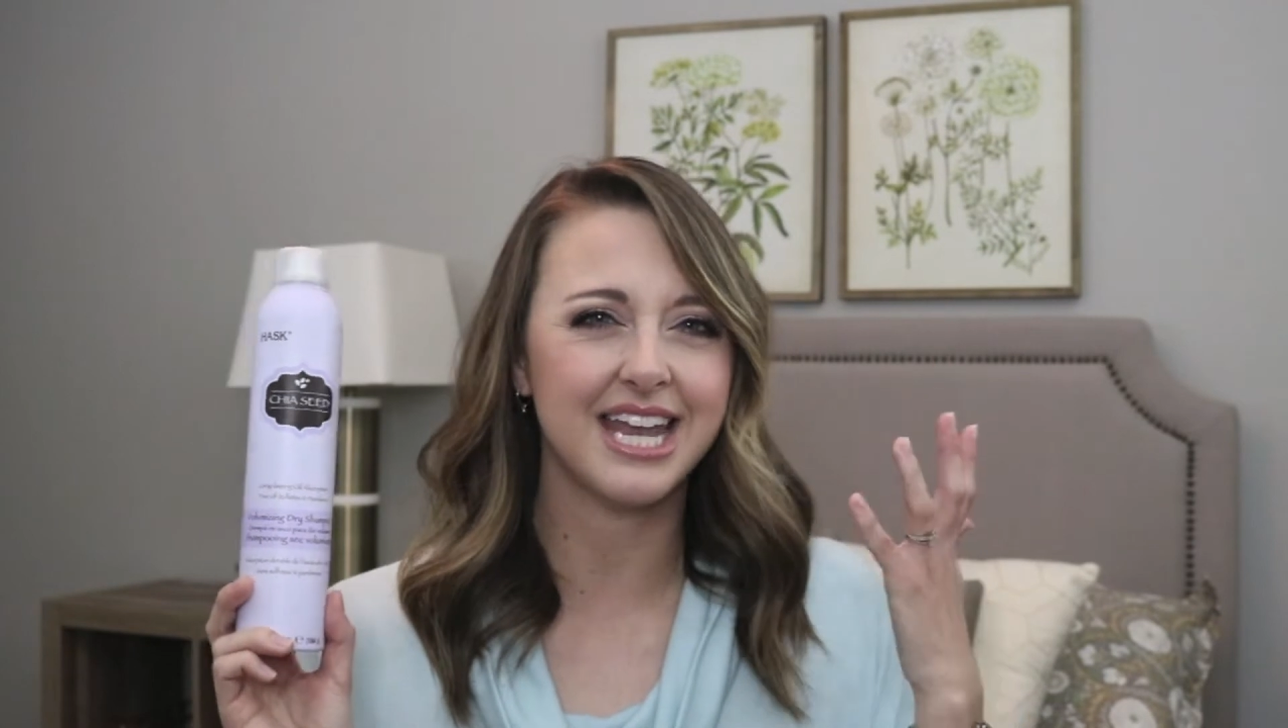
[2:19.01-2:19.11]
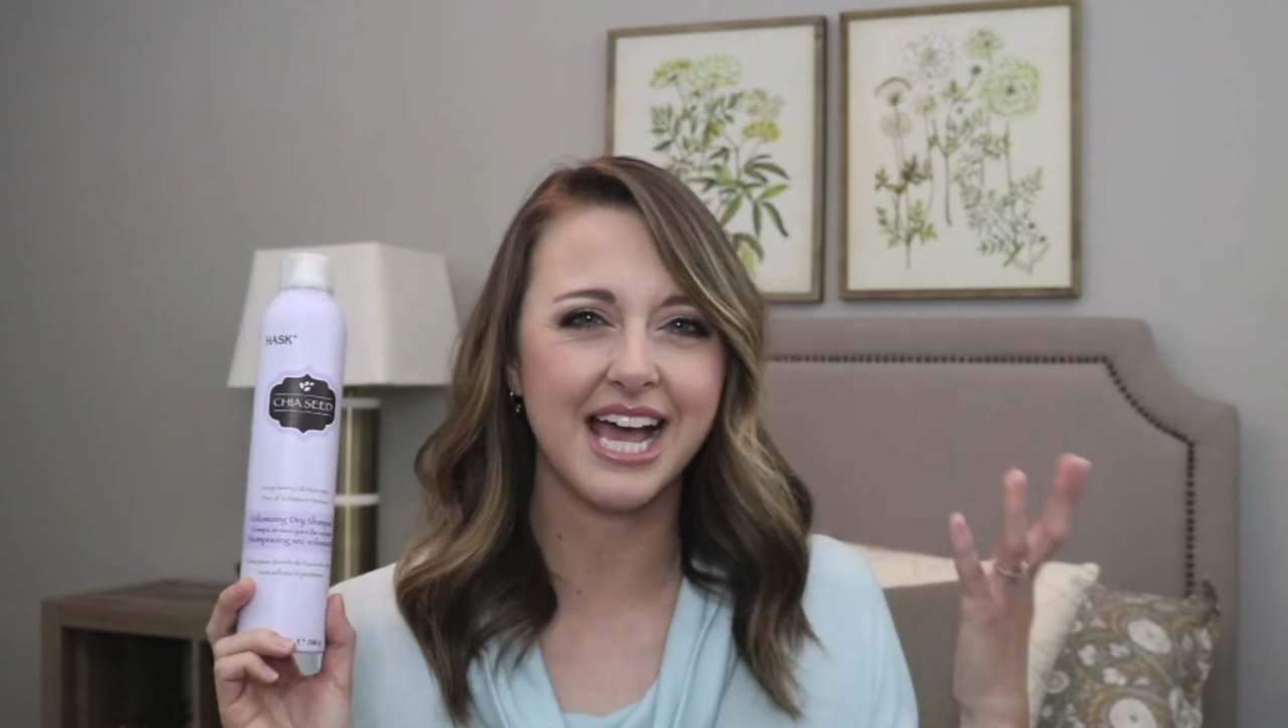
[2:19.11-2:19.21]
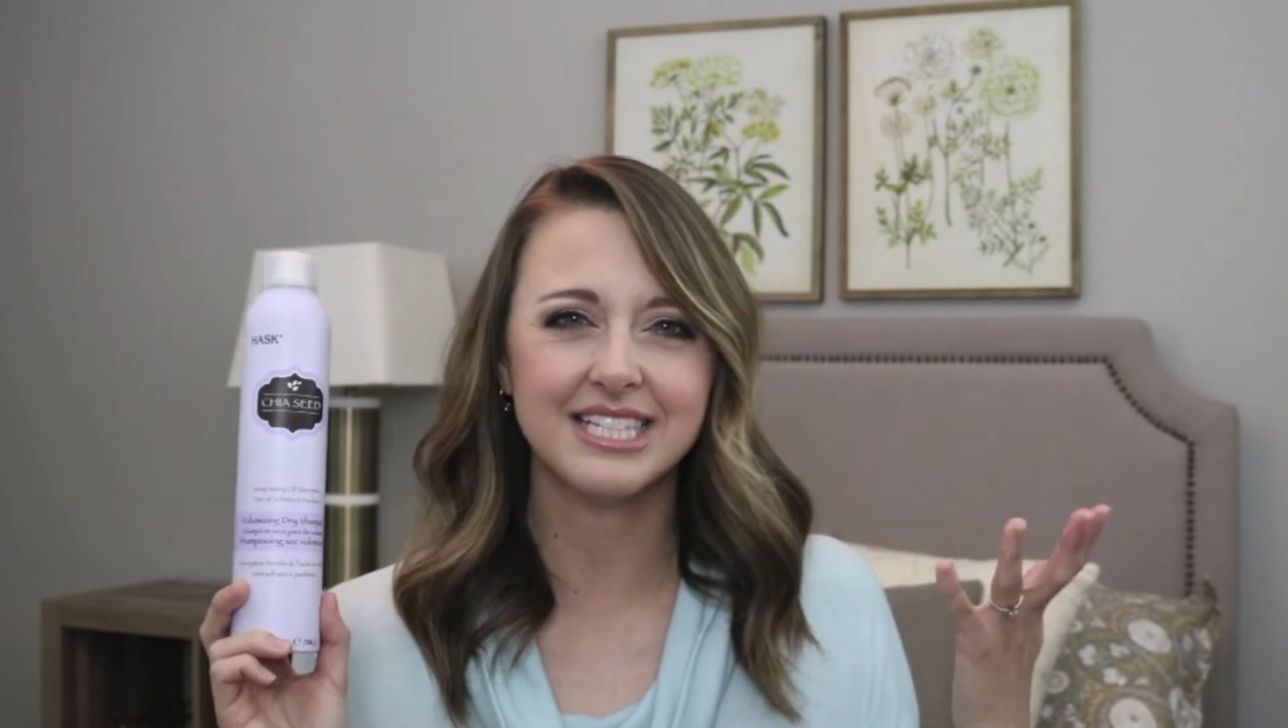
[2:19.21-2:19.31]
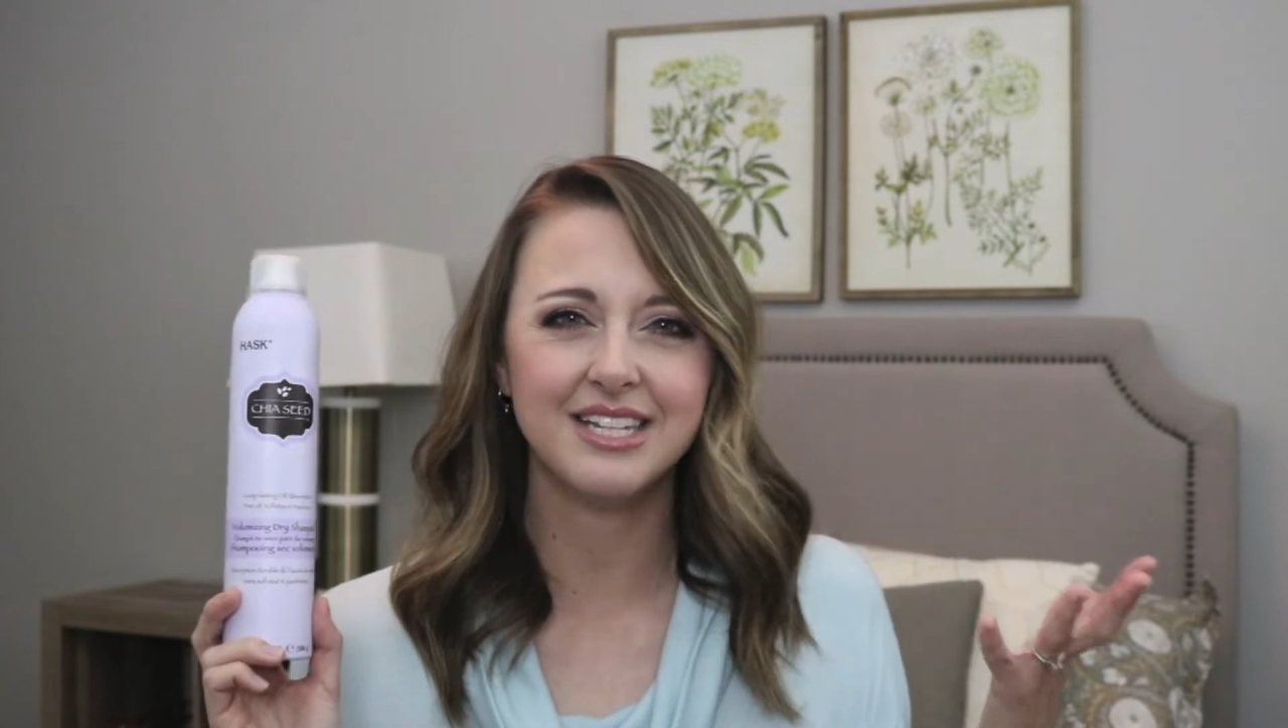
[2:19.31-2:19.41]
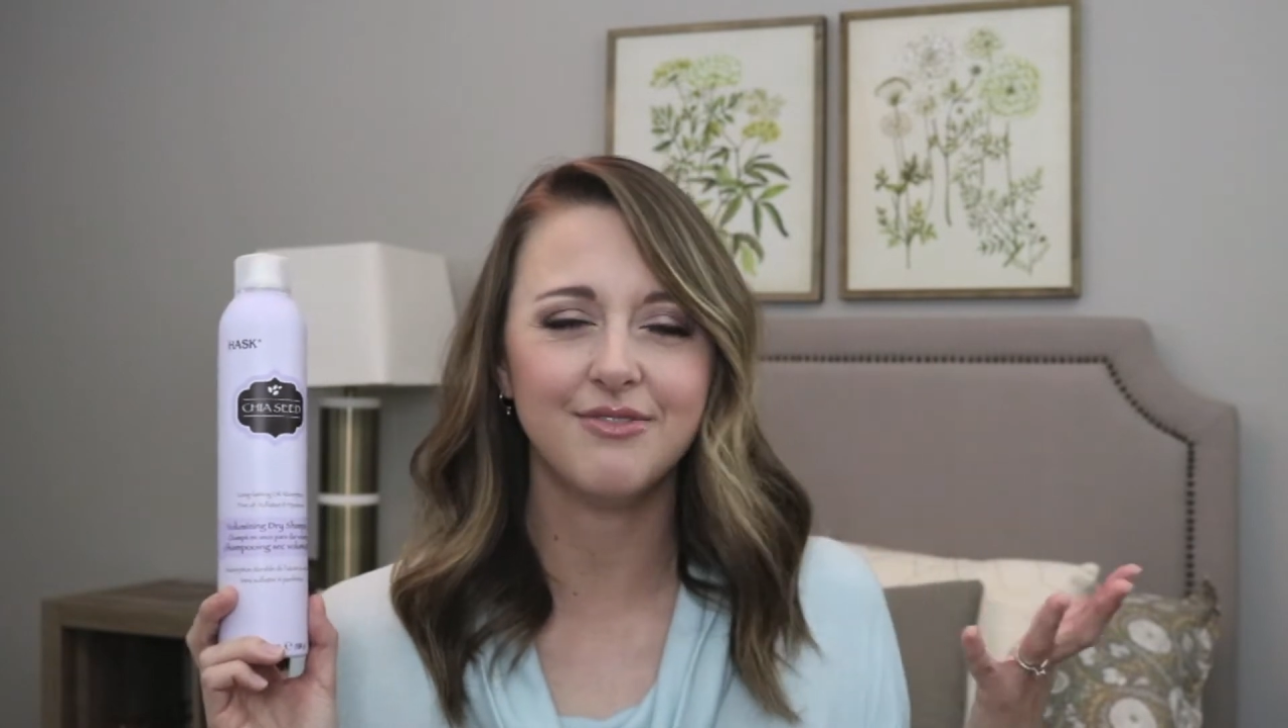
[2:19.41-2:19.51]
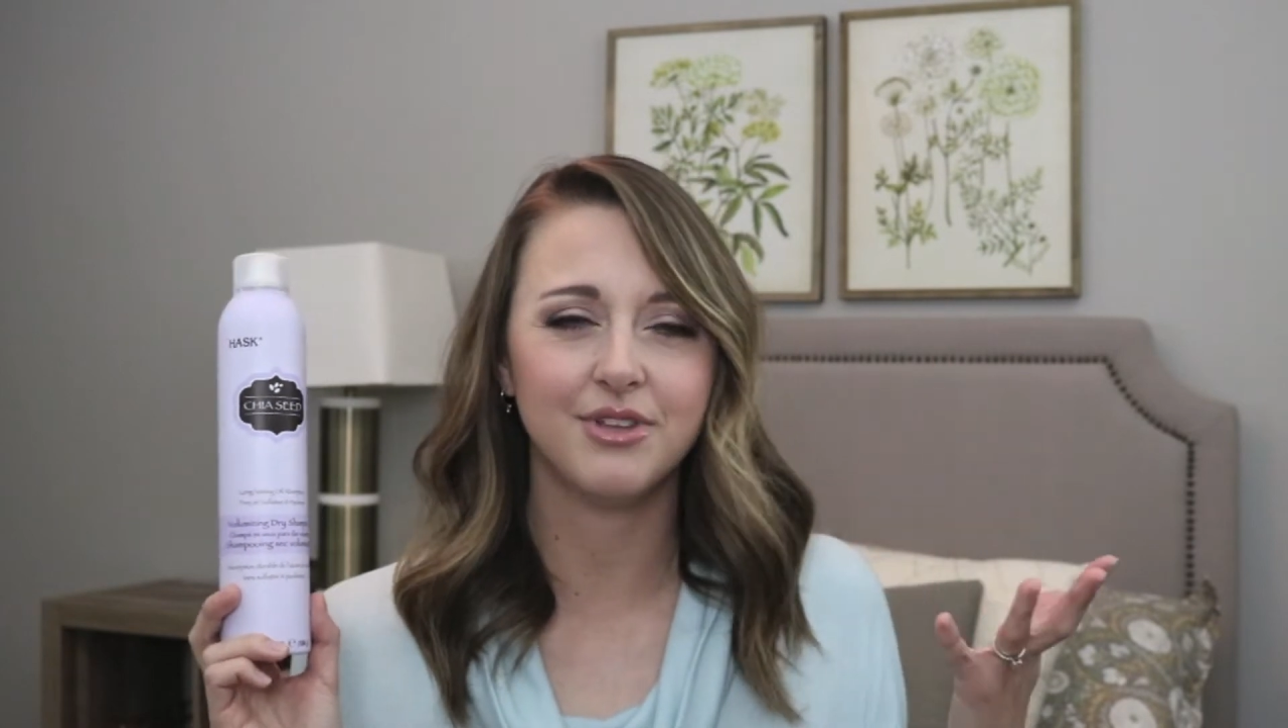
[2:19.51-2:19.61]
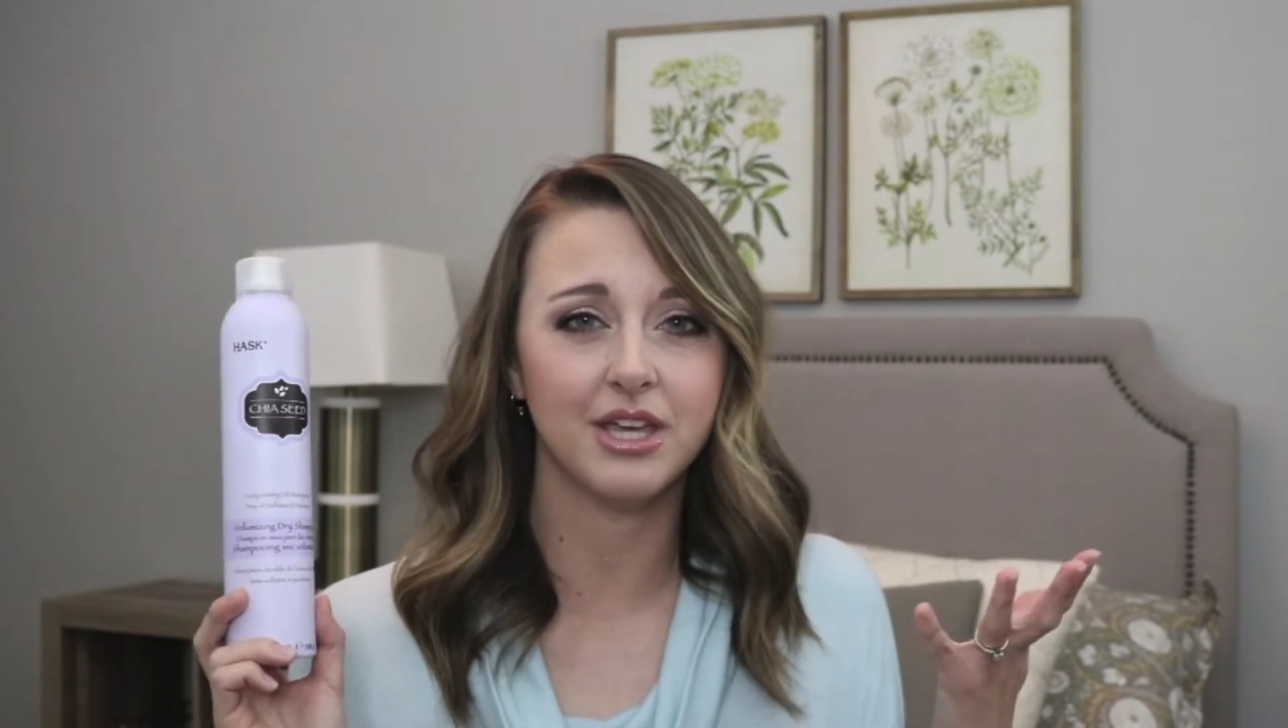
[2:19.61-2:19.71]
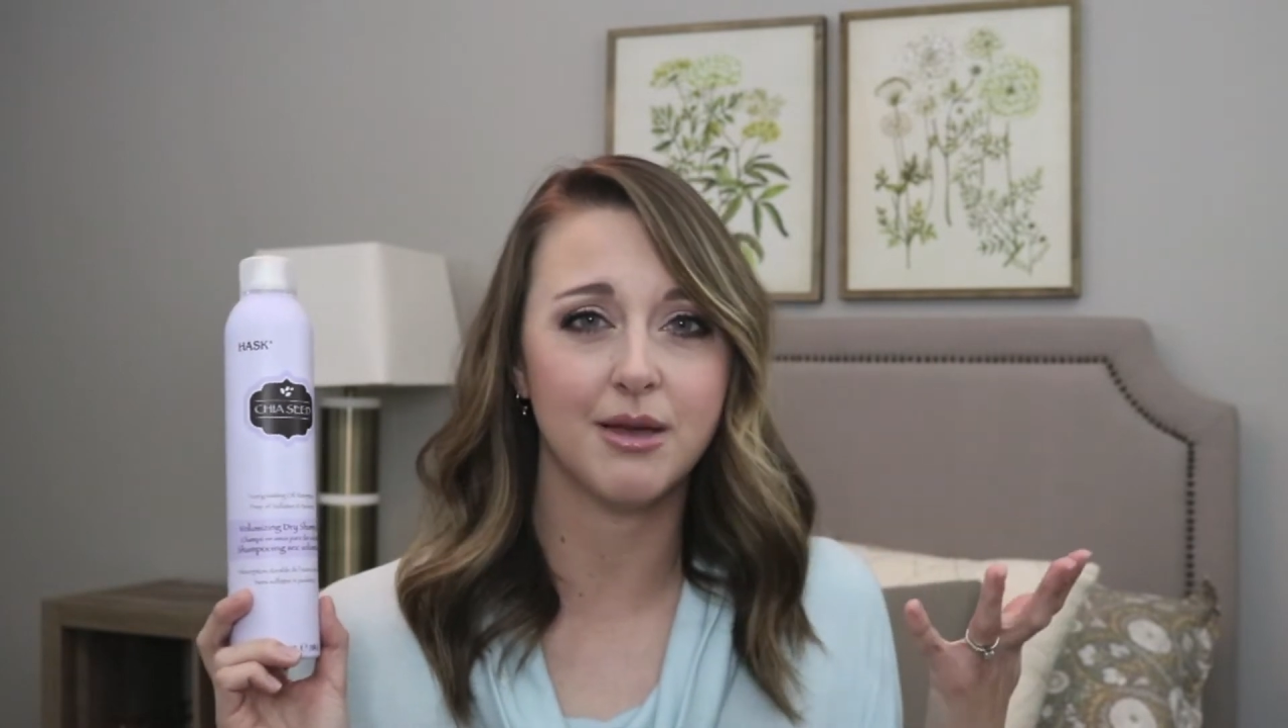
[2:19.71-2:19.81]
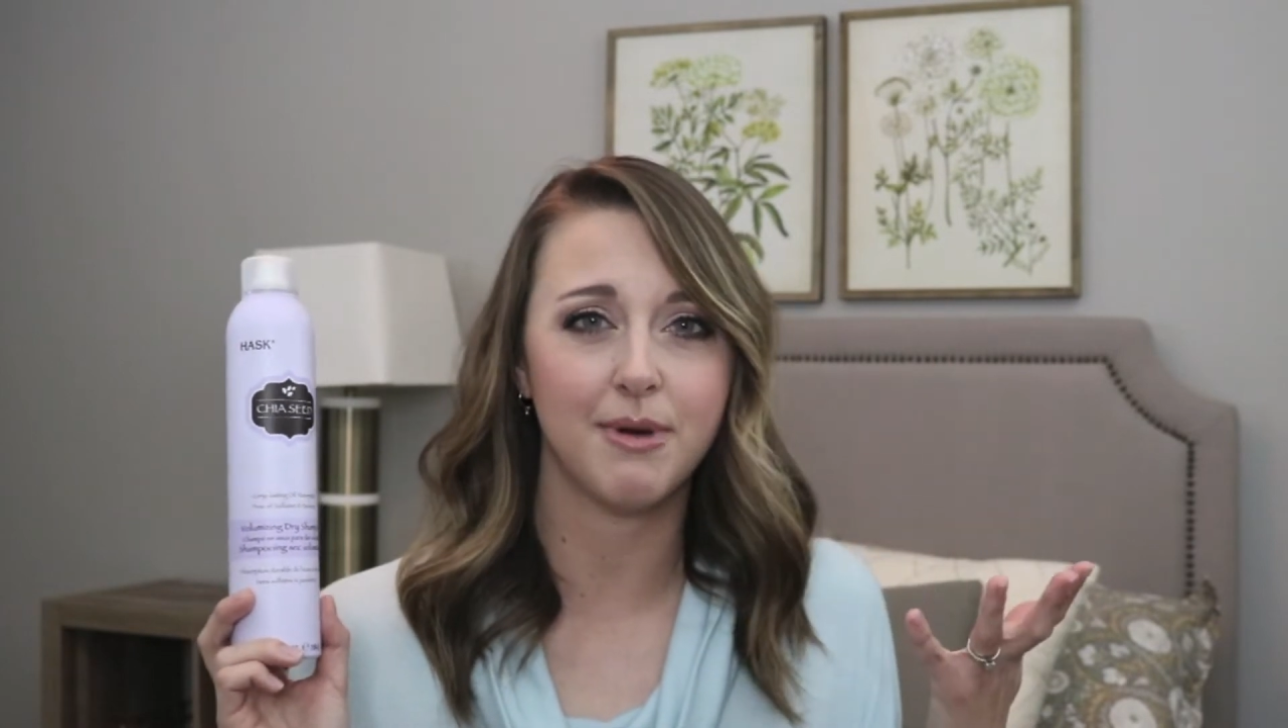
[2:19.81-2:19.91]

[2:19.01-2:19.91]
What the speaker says: nasty feeling